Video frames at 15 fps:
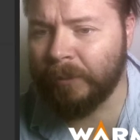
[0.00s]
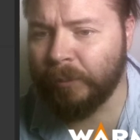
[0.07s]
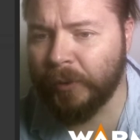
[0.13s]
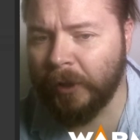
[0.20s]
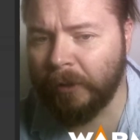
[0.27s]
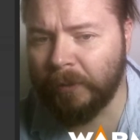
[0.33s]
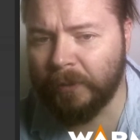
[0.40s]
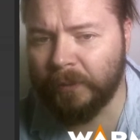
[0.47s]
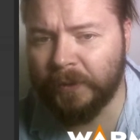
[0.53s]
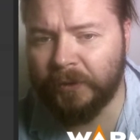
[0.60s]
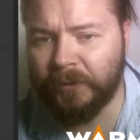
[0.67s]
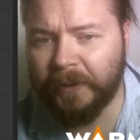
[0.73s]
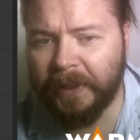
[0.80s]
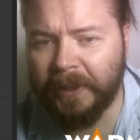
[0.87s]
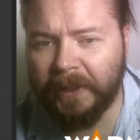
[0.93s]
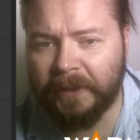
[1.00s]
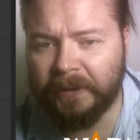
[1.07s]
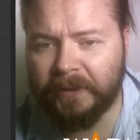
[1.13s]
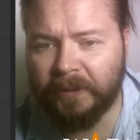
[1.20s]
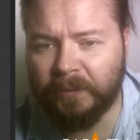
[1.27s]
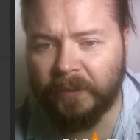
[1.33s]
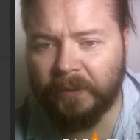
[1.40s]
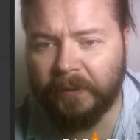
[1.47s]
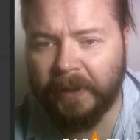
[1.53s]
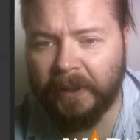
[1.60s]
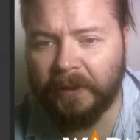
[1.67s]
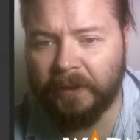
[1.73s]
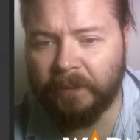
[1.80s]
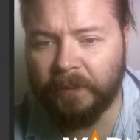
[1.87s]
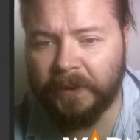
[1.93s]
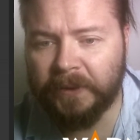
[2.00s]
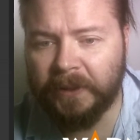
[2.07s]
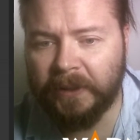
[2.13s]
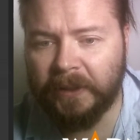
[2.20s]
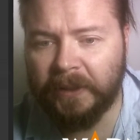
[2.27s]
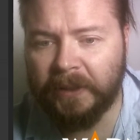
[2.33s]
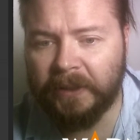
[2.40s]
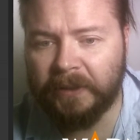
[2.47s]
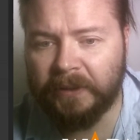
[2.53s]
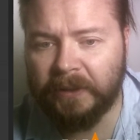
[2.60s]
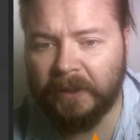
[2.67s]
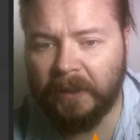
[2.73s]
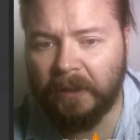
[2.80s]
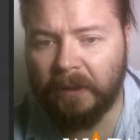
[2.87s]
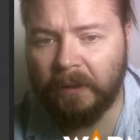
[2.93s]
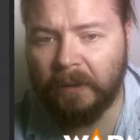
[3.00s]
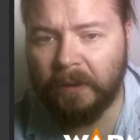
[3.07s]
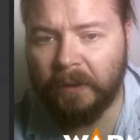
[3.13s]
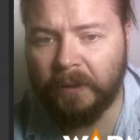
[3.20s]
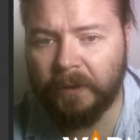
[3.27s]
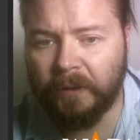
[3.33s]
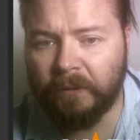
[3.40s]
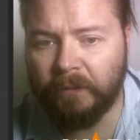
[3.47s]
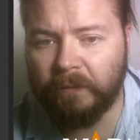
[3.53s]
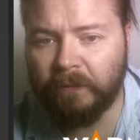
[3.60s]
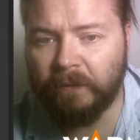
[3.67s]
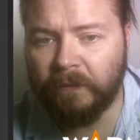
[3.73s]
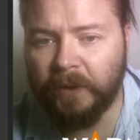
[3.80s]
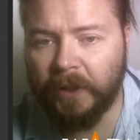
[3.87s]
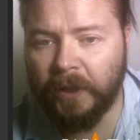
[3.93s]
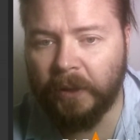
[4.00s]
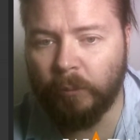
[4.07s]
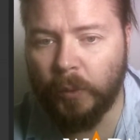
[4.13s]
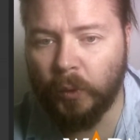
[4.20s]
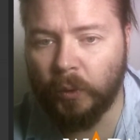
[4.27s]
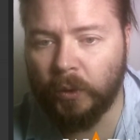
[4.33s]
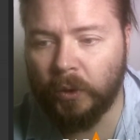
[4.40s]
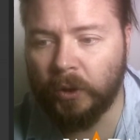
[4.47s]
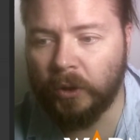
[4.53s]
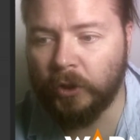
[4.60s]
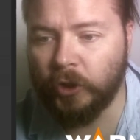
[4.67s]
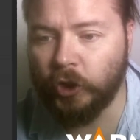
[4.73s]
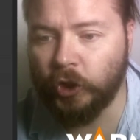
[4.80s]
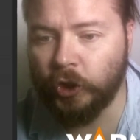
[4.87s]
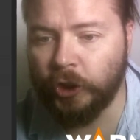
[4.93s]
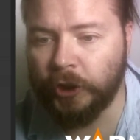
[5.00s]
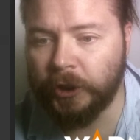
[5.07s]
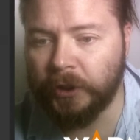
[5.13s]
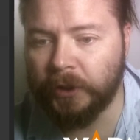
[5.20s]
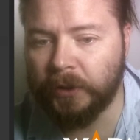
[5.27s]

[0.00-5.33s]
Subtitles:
Problem with raiding someone random is that there's a lot of bullshit.